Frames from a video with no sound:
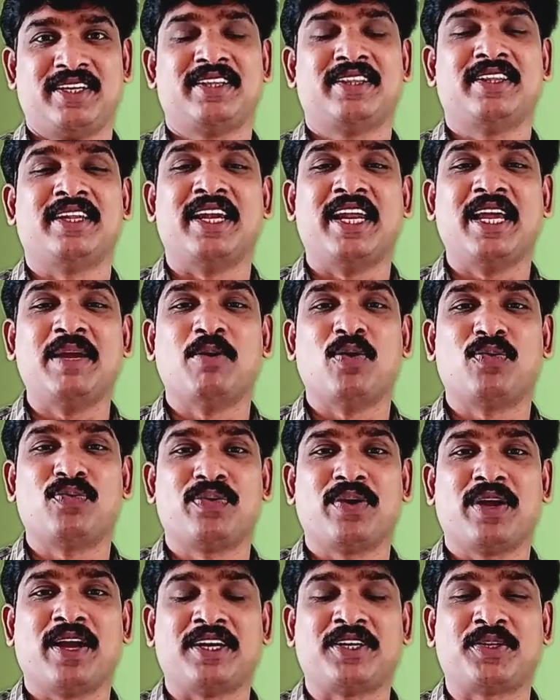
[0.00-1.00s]
The name
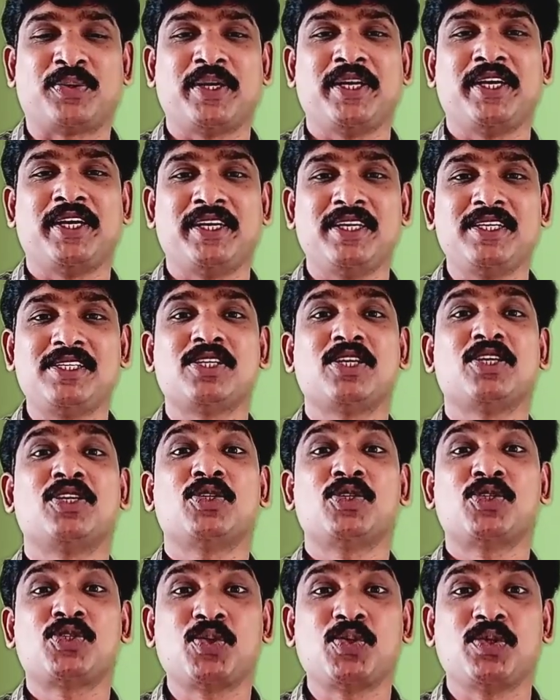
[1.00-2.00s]
of a tree is
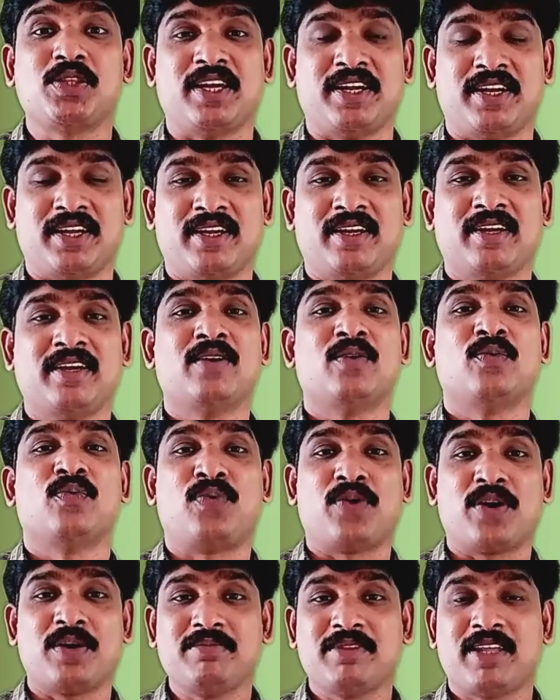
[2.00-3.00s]
Sundari.
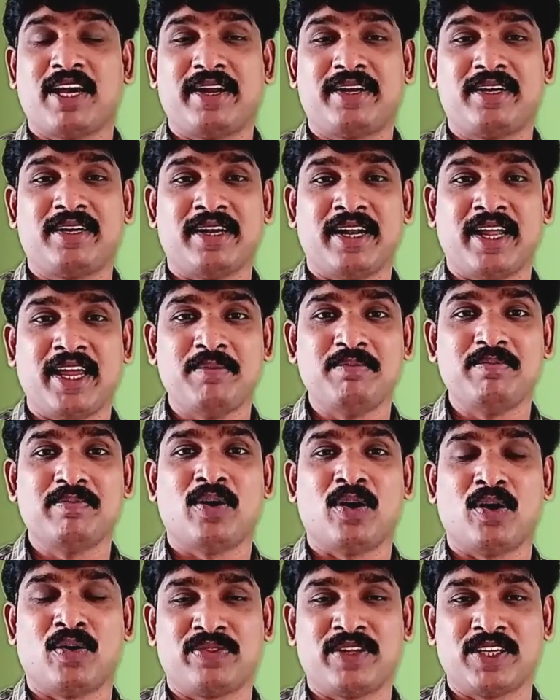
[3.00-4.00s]
From that name
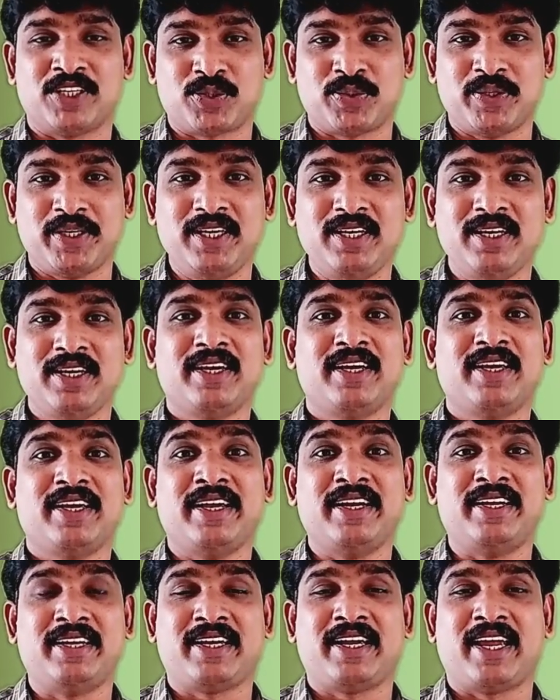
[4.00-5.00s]
of the tree,
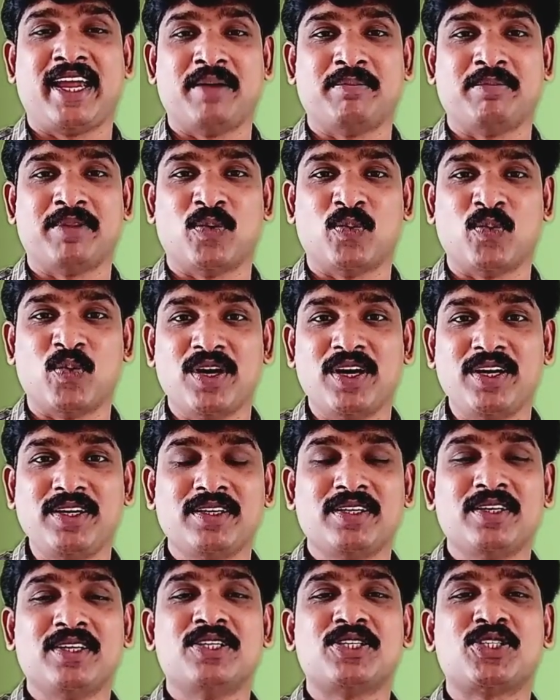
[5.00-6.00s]
it came the word
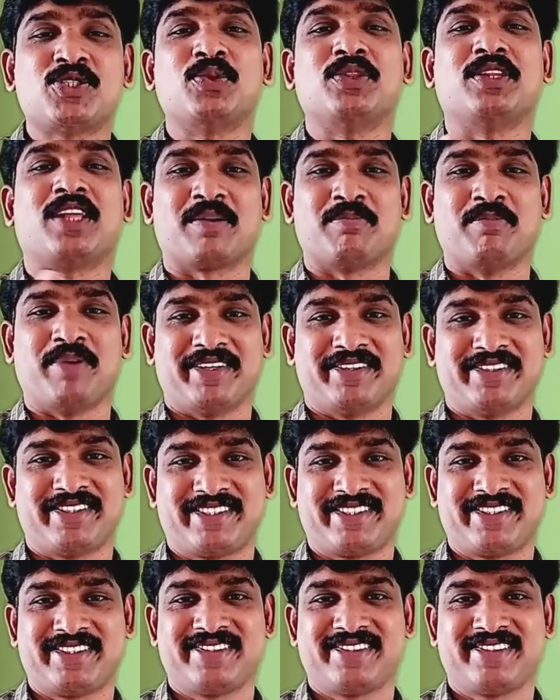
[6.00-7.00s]

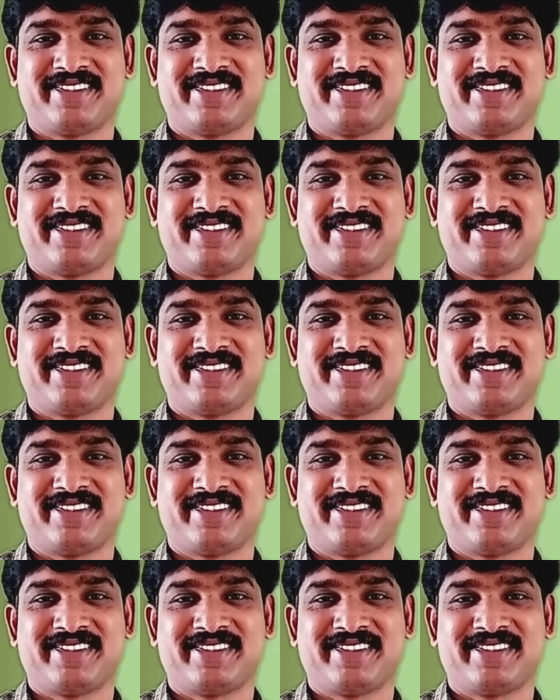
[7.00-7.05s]
Sundarbans.